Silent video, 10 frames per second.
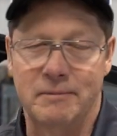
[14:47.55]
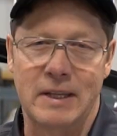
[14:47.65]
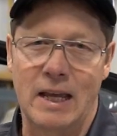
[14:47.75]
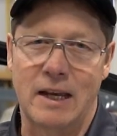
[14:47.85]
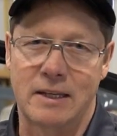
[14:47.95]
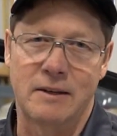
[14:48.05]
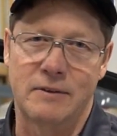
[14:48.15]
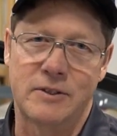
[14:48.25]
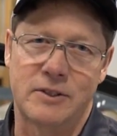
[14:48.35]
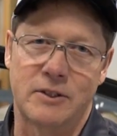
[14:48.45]
the
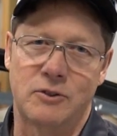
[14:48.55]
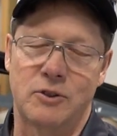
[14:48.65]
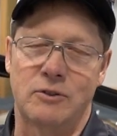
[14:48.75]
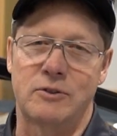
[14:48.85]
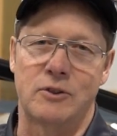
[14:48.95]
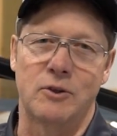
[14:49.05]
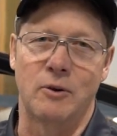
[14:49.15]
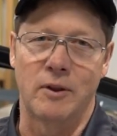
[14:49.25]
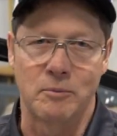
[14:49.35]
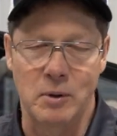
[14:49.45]
activities that you choose to
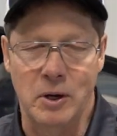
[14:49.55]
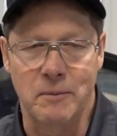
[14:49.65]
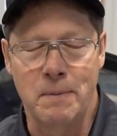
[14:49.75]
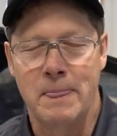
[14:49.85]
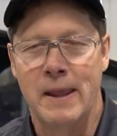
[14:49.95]
do on the boat.